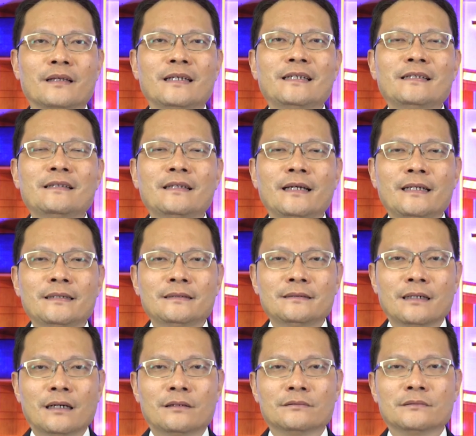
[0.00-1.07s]
He laid
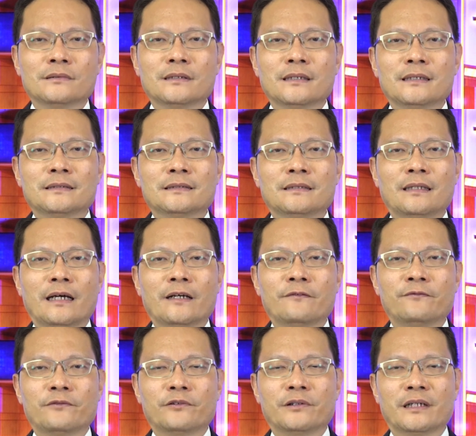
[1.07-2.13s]
down his
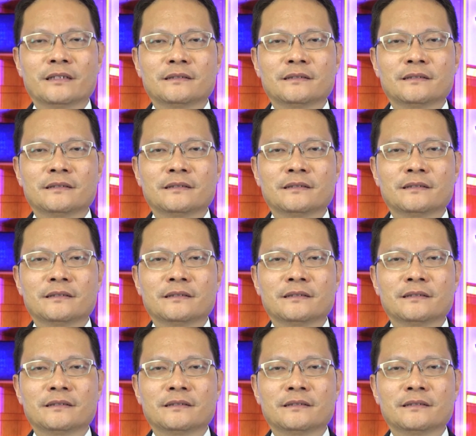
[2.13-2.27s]
life for